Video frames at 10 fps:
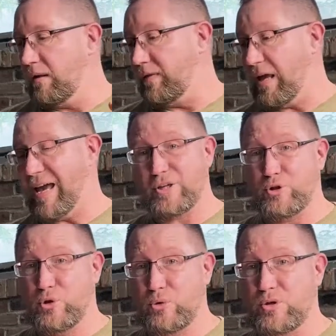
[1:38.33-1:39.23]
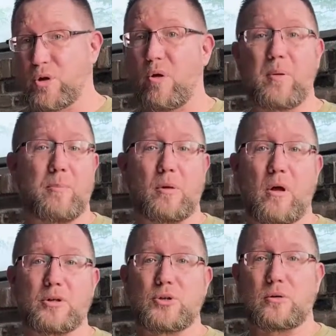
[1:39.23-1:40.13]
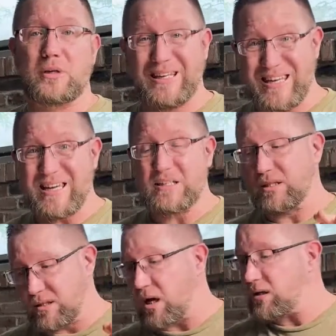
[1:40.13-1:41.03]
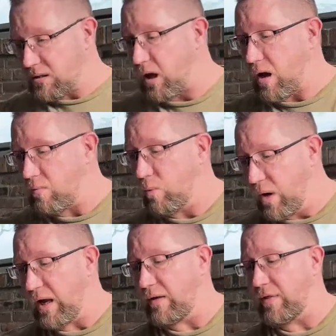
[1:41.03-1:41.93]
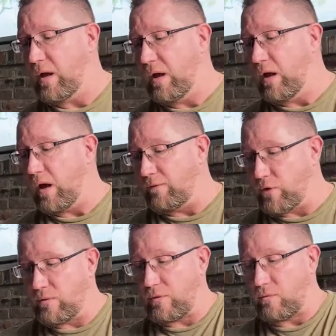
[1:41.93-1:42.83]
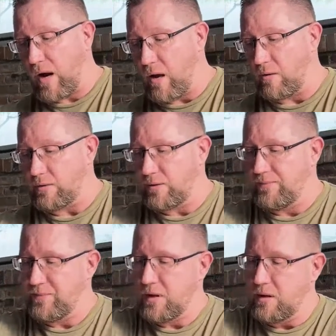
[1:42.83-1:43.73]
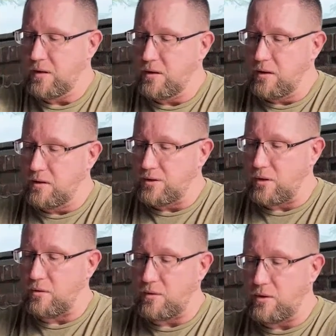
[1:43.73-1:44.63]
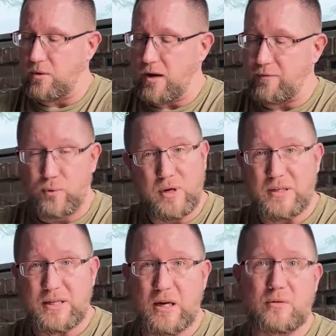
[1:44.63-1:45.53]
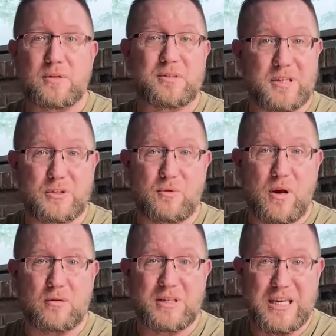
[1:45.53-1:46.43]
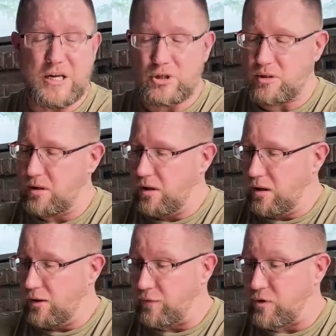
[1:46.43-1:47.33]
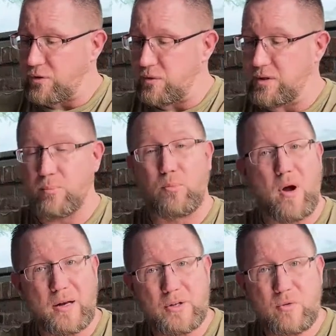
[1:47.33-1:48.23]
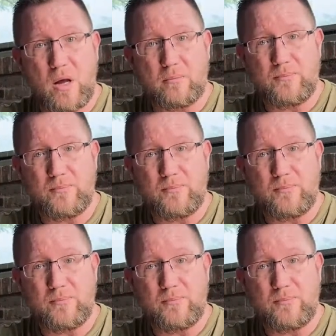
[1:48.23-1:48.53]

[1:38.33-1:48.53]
The S2 Salt Pepper Launcher kit does come with a few of the rounds. So you have 3 containers of 6 rounds each. The first was a practice round,